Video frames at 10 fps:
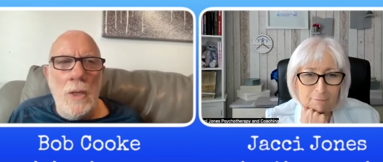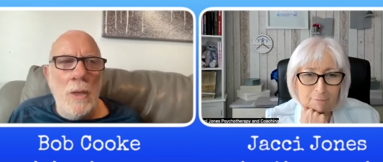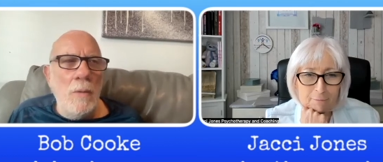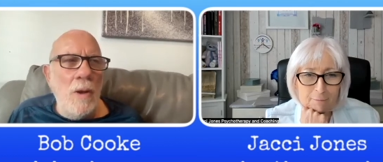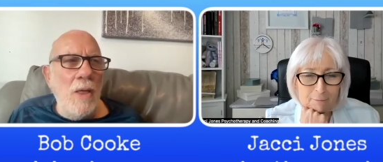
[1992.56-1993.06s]

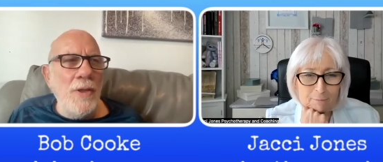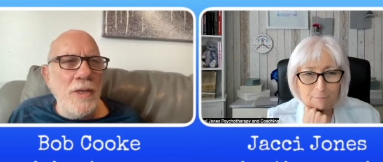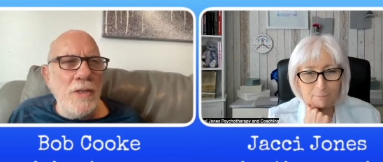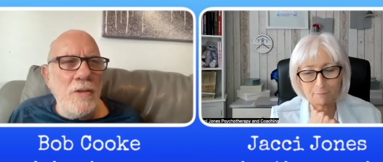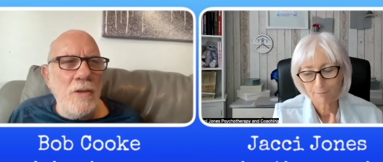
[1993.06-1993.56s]
Speaker 1: Well, I
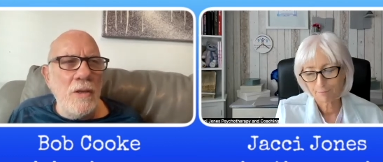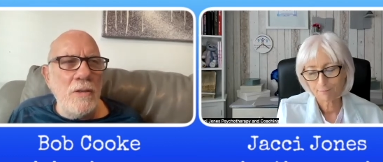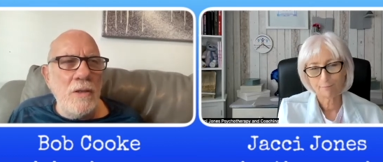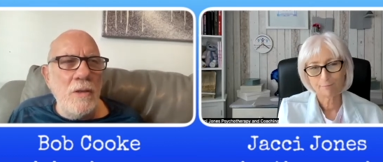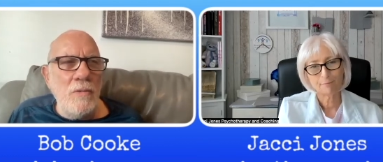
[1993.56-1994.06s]
think it's
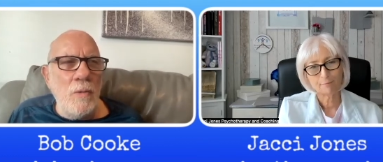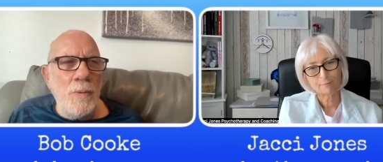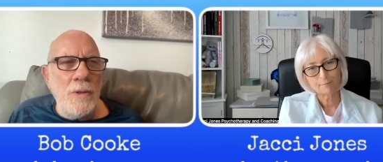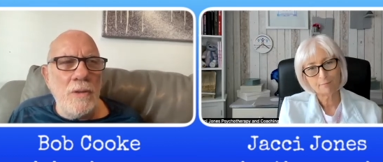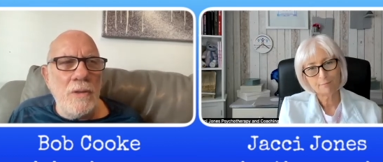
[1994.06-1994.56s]
it's a useful
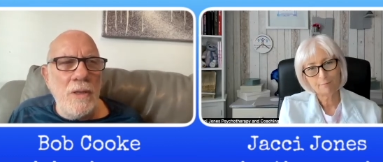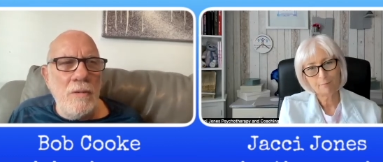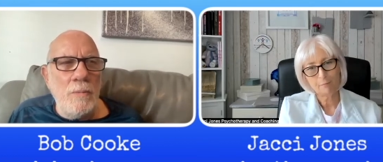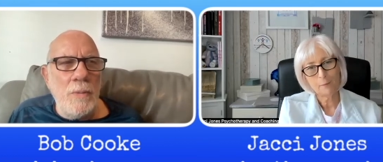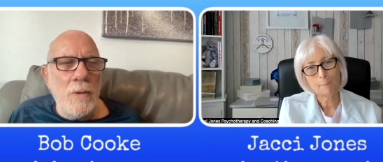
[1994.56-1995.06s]
piece of
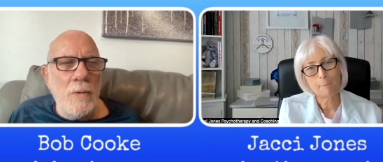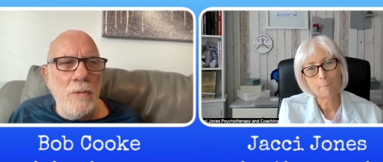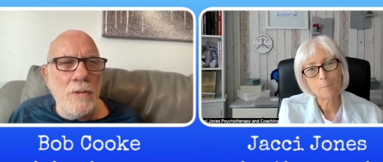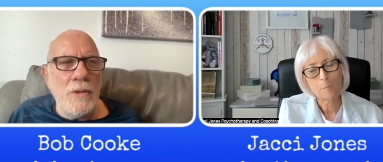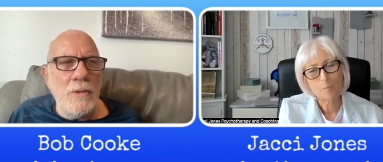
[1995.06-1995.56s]
theory
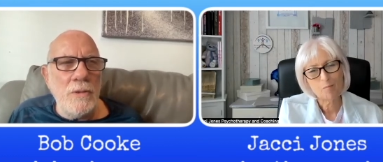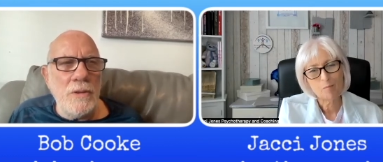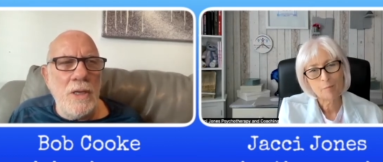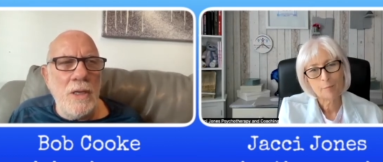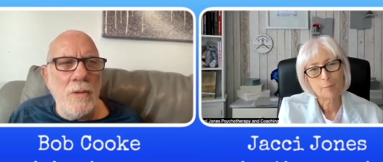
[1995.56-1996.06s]
because you'll
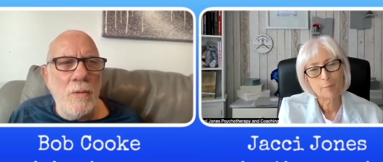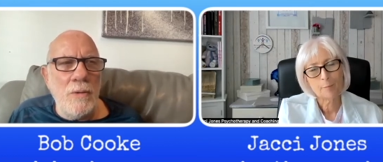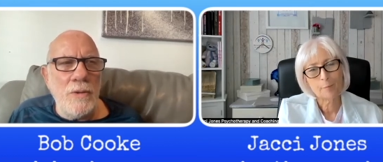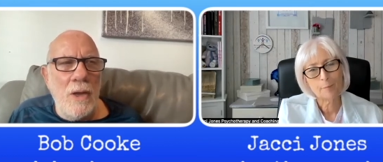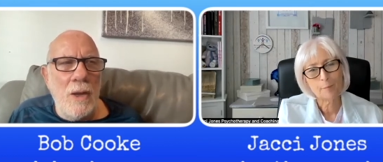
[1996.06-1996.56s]
see it all
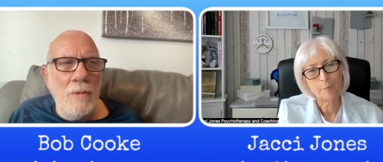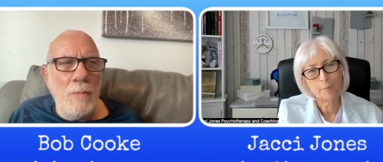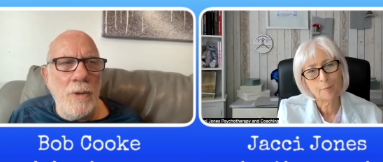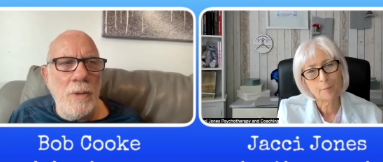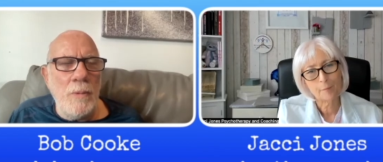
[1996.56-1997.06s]
the time
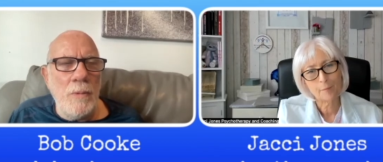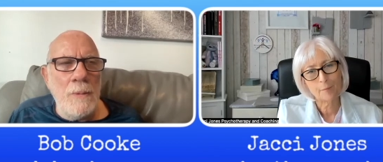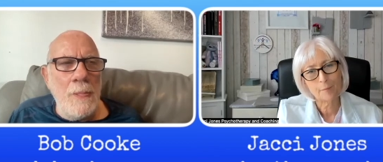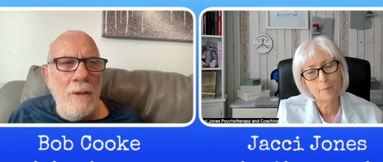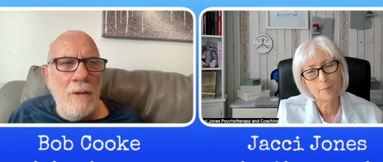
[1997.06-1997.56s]
that people
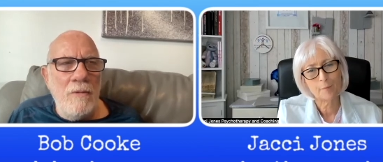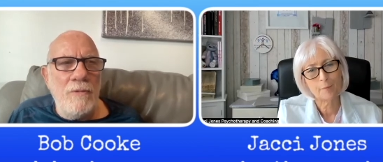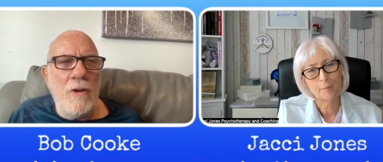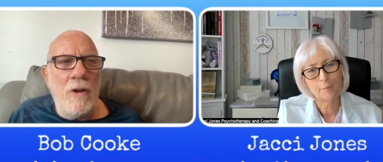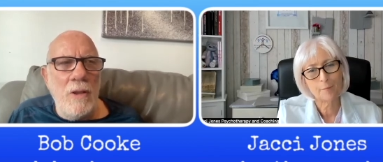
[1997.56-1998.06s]

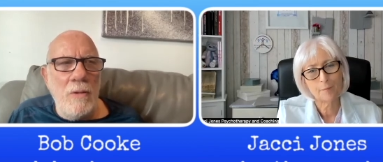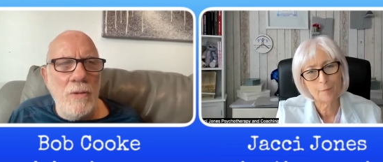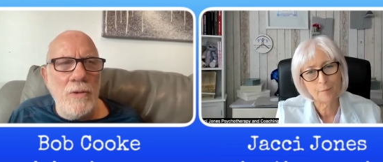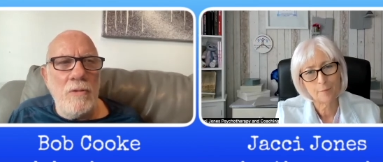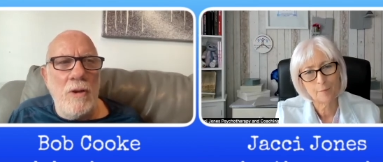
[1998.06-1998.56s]
follow
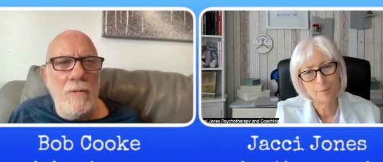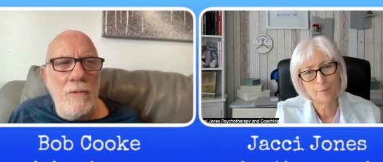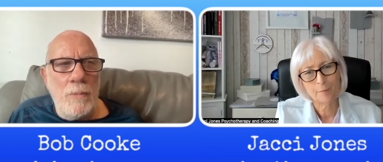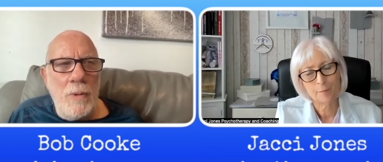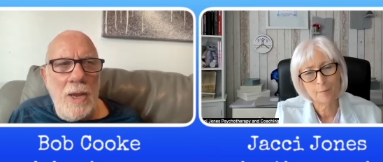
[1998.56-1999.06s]
the
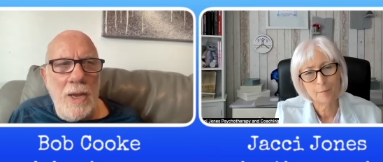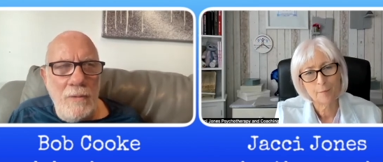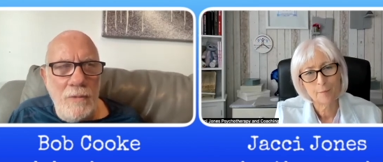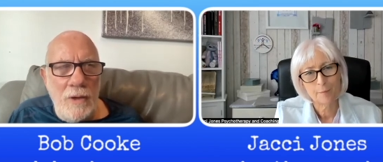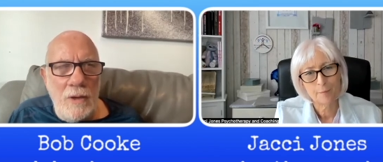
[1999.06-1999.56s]
driver
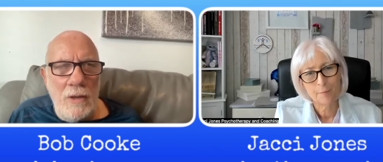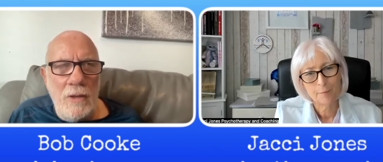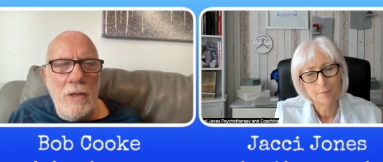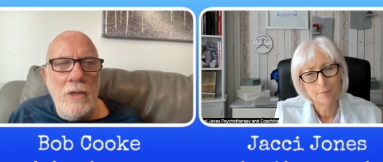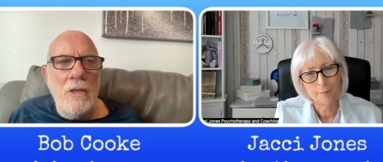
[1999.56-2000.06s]
behavior
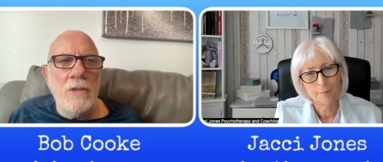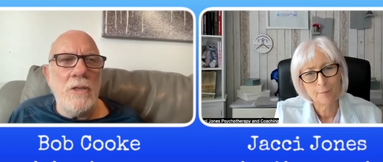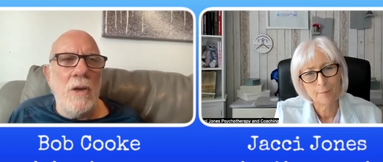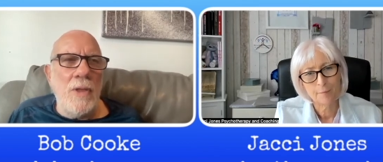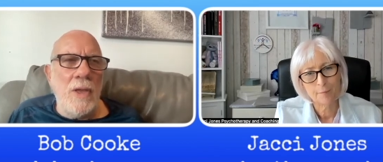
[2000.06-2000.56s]

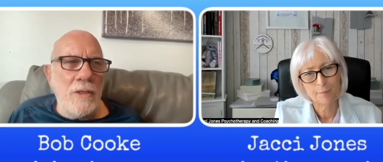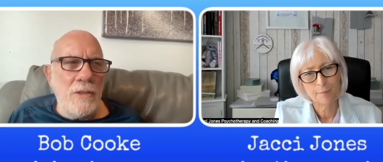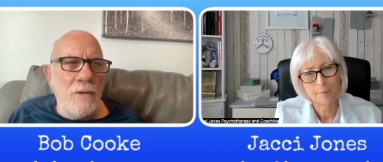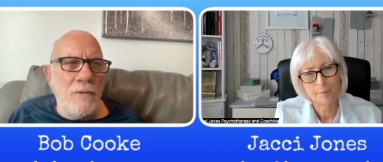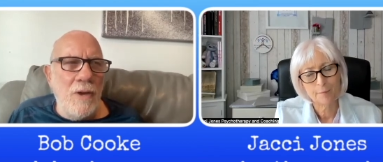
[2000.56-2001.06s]
so they can
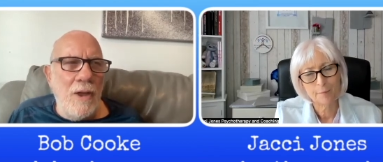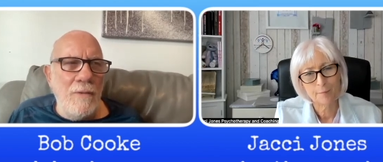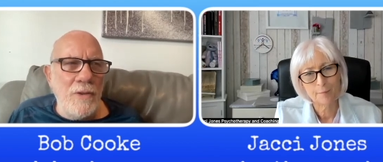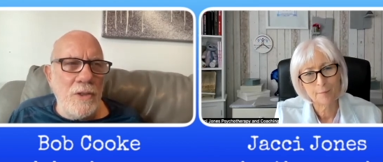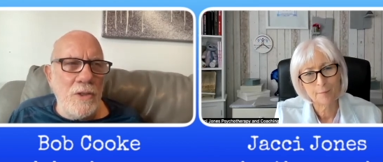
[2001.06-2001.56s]

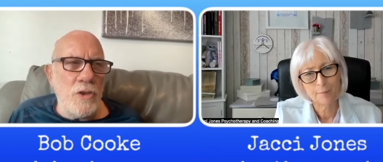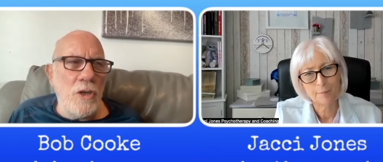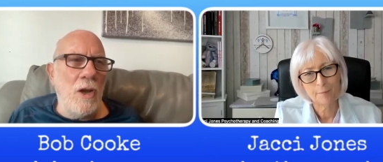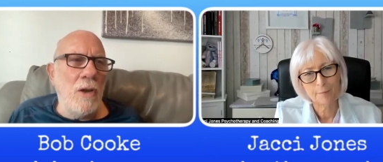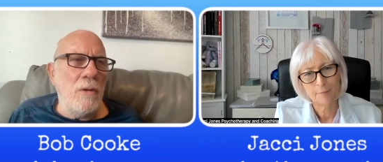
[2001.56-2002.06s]
survive as a
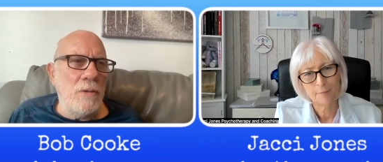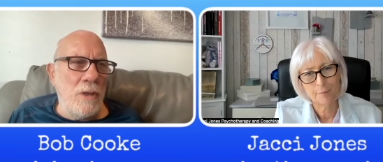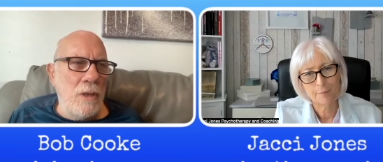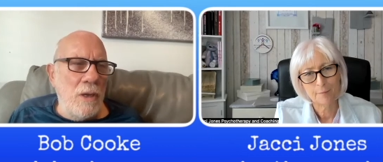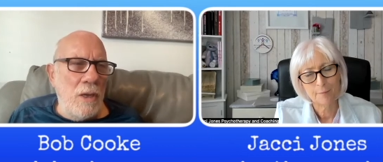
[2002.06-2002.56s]
child
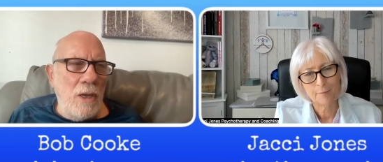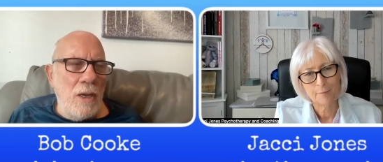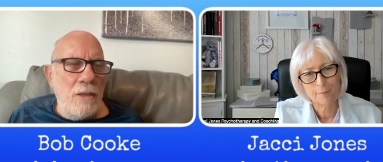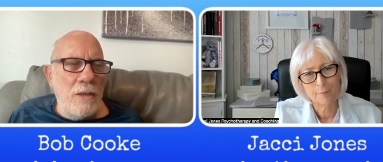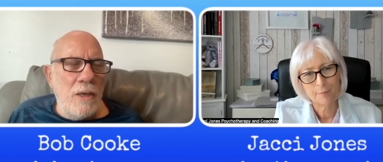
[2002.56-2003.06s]

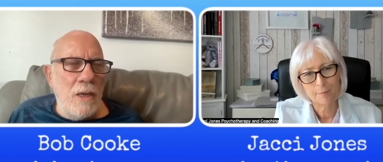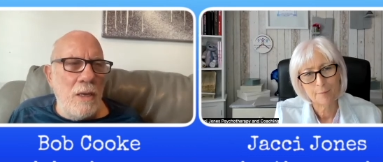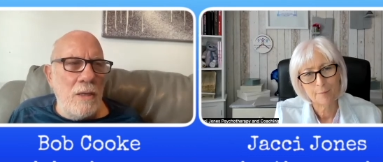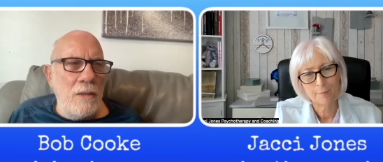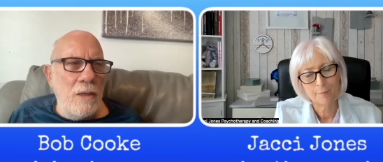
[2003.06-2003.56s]
and
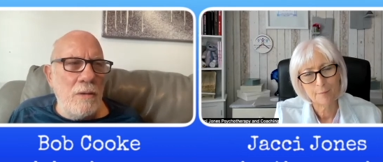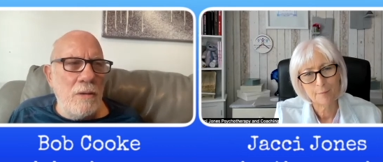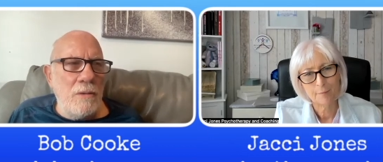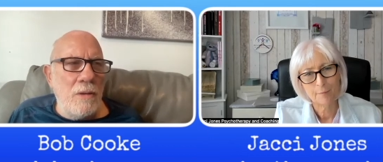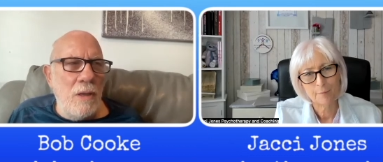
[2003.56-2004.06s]
and don't
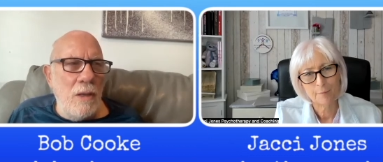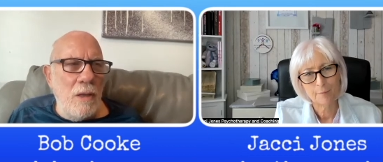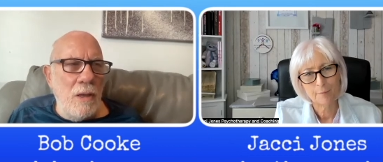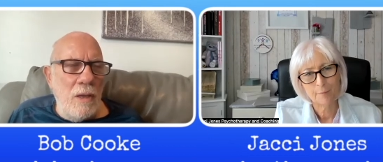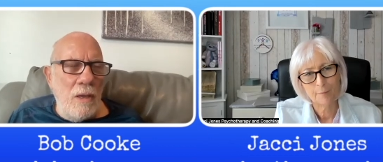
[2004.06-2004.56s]

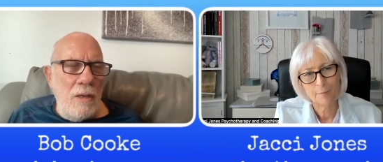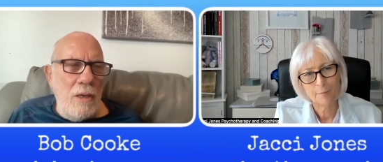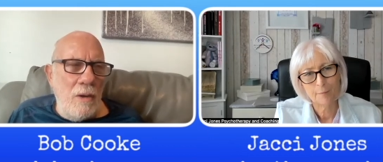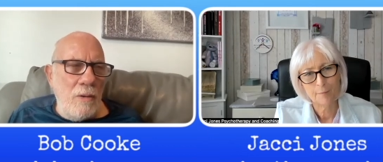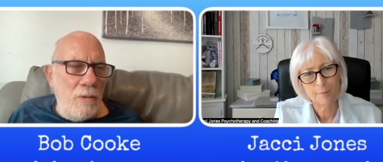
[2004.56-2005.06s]
you
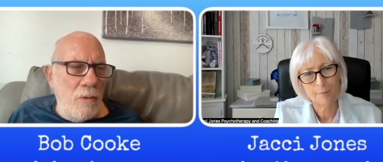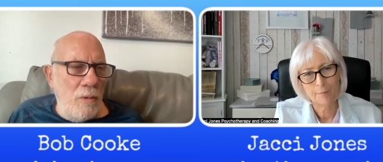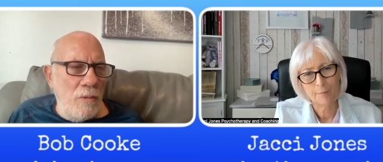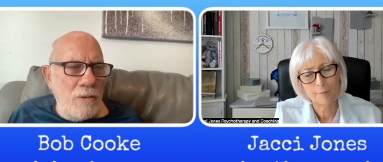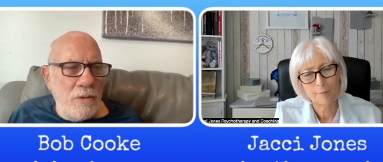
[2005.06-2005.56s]
know
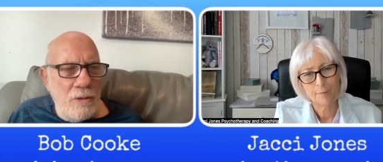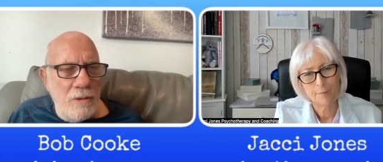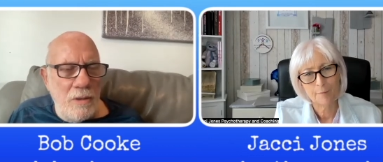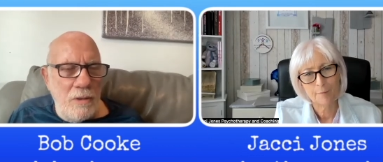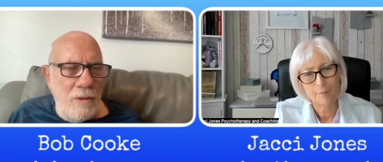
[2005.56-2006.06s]
cause
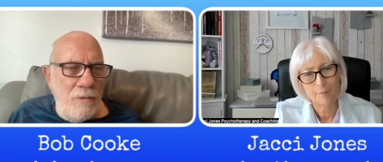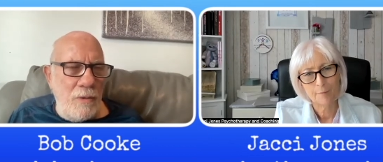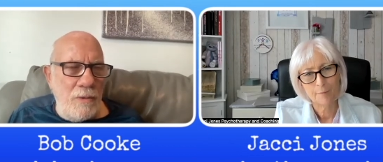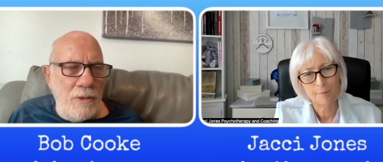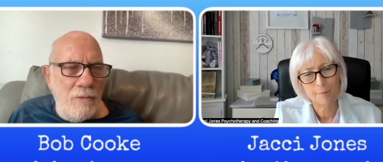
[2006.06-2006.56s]

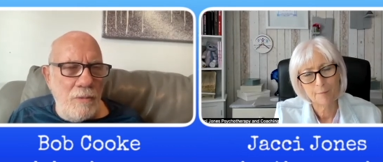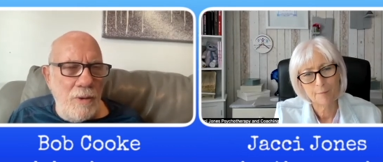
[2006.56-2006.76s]
difficulty from their